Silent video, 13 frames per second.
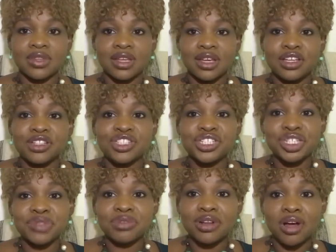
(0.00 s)
Cheese
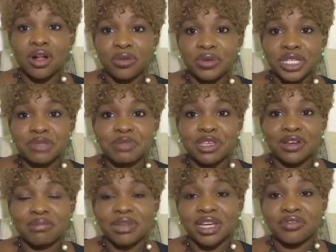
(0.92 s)
will always be on
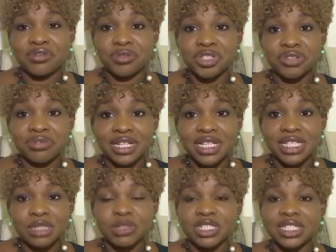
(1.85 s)
my grocery list,
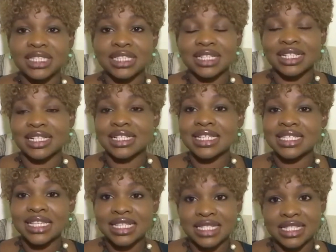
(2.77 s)
but it's not a
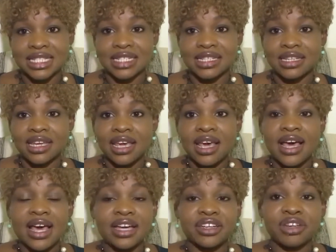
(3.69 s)
necessity.
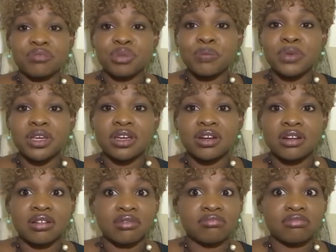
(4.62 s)
I can
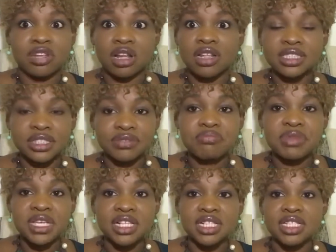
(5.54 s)
prepare lots of
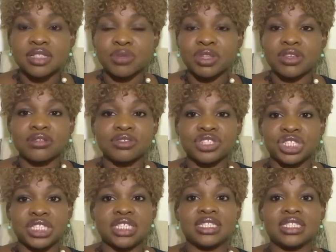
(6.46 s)
meals without
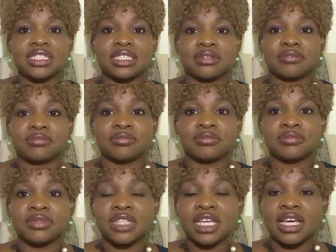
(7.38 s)
cheese.
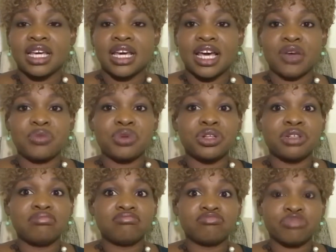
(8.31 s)
I would
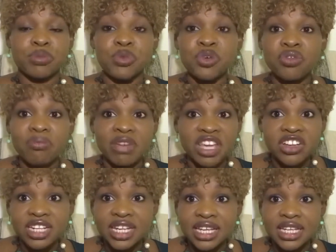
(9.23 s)
remove
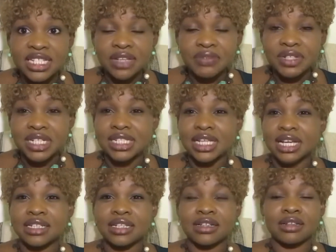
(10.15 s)
mayonnaise if it is that
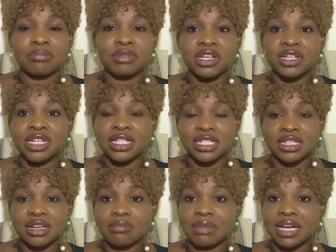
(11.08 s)
the mayonnaise is
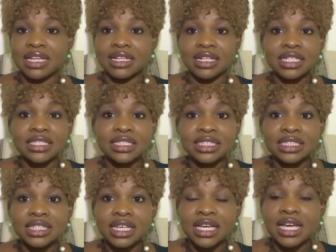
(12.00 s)
on my list.
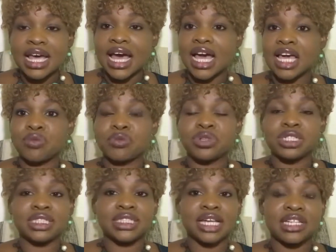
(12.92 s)
I would
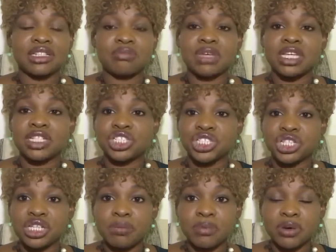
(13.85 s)
decide to
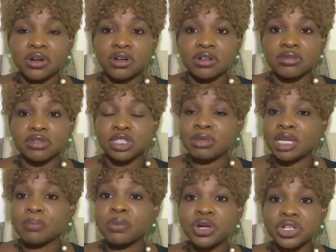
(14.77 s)
make
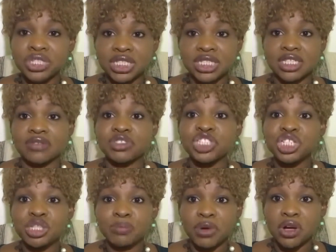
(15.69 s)
purchases of
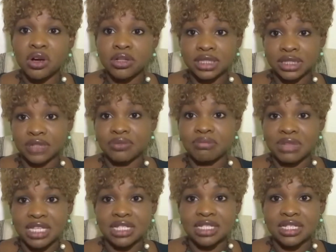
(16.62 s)
cheaper cuts of
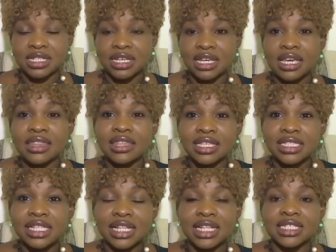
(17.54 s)
meat. Things
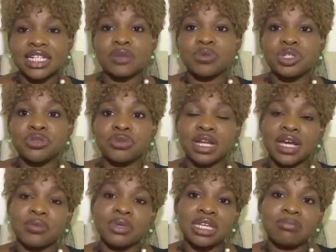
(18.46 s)
like that I would do, and I
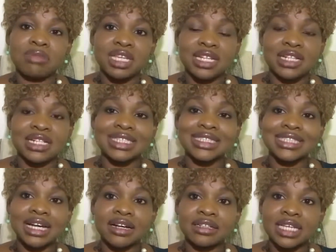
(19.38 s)
would immediately
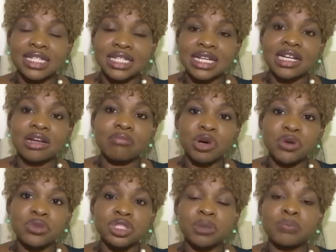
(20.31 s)
start getting an
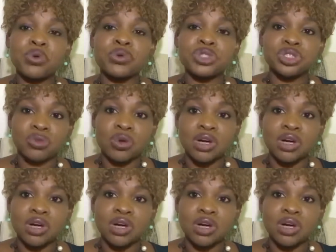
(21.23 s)
amount to put towards